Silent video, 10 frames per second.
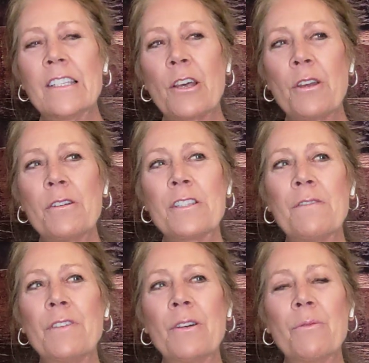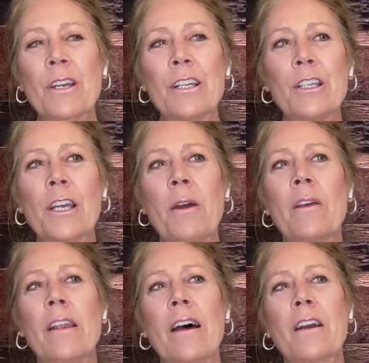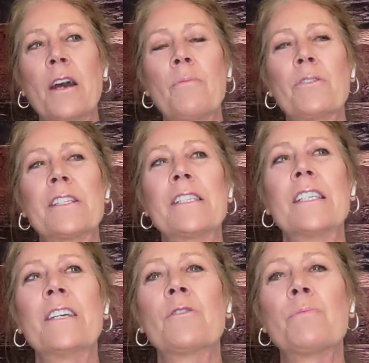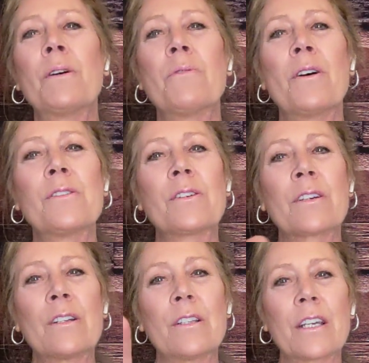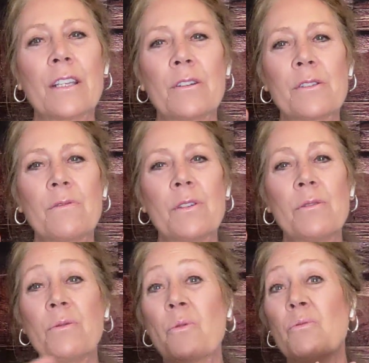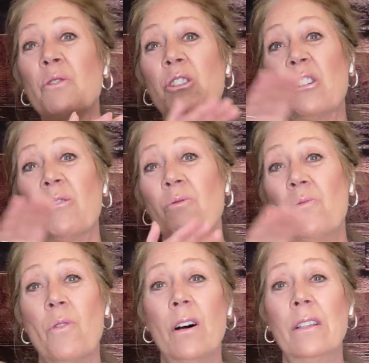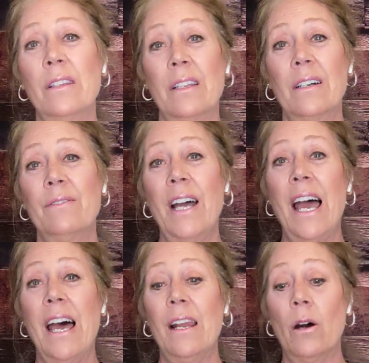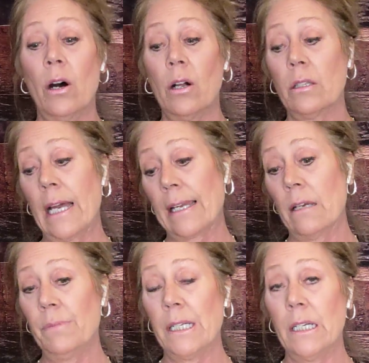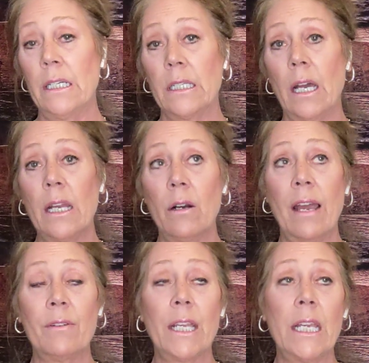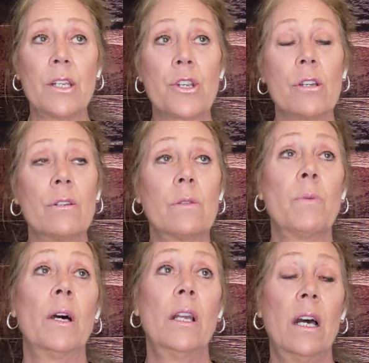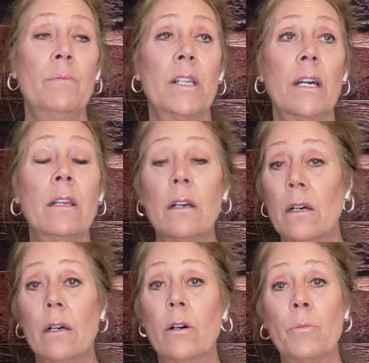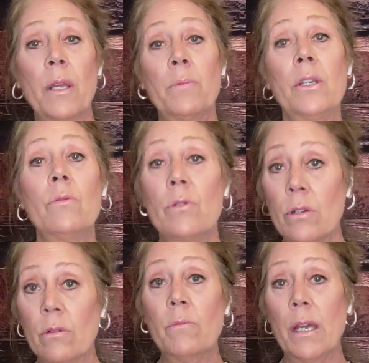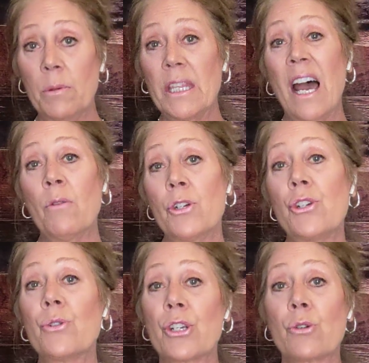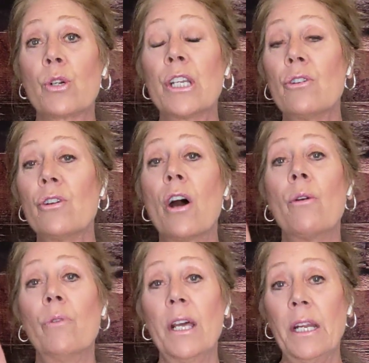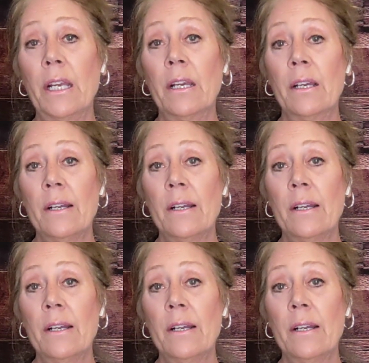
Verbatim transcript: So those of you, we're going to look at uh, couples and singles, but we're also going to look at those of you who don't want love at all. Like, I'm done. I don't have any issues, but I'm done. Or maybe you do. Maybe that was your story and you're not ready.